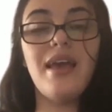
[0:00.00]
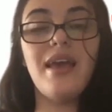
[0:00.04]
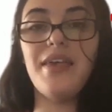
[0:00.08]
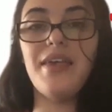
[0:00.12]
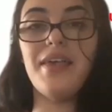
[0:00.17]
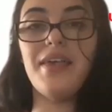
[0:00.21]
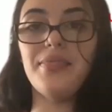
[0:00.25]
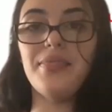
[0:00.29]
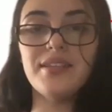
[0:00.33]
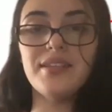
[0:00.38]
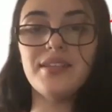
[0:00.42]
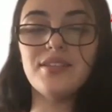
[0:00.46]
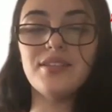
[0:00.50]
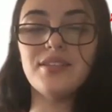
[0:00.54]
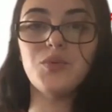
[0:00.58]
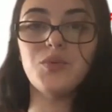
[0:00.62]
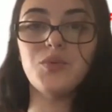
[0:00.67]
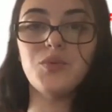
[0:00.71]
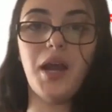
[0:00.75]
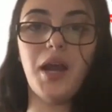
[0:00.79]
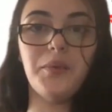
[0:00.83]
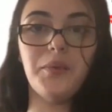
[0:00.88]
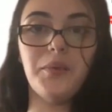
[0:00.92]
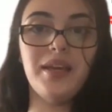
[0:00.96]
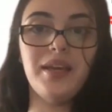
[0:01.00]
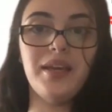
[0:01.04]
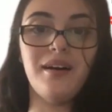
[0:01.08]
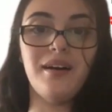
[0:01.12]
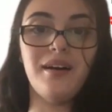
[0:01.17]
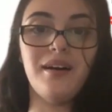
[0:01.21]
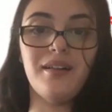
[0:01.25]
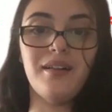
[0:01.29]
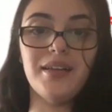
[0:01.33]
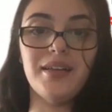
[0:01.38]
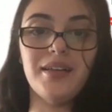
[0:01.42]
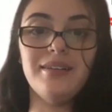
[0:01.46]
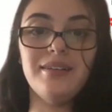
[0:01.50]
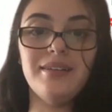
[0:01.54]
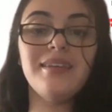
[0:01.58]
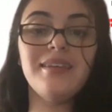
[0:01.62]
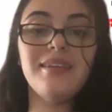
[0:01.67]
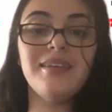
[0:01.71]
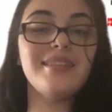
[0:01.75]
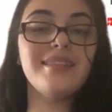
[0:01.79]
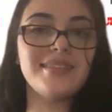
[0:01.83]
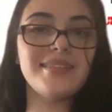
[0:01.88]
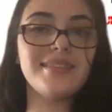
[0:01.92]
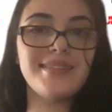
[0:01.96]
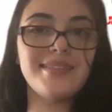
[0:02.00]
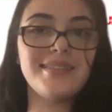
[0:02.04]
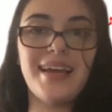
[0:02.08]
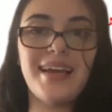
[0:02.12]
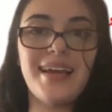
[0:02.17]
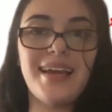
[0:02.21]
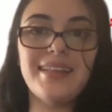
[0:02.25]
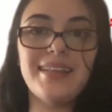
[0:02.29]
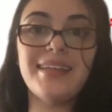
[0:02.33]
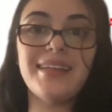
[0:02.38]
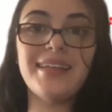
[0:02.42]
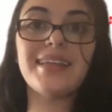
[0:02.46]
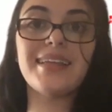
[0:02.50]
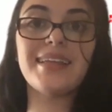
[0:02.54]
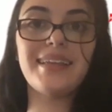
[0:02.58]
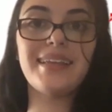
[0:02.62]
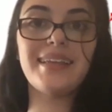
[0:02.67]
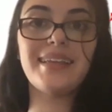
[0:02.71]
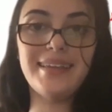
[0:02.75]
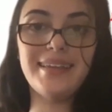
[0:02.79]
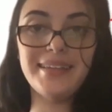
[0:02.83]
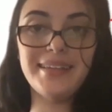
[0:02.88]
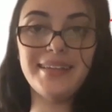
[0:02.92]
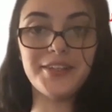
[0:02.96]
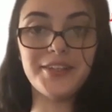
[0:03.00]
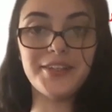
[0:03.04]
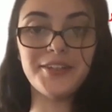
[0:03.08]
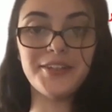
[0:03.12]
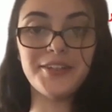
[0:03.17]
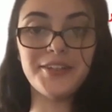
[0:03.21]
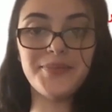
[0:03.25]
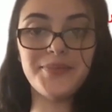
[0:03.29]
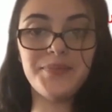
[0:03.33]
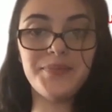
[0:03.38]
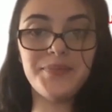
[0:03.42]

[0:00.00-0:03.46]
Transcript: and this is why we call it the silent killer.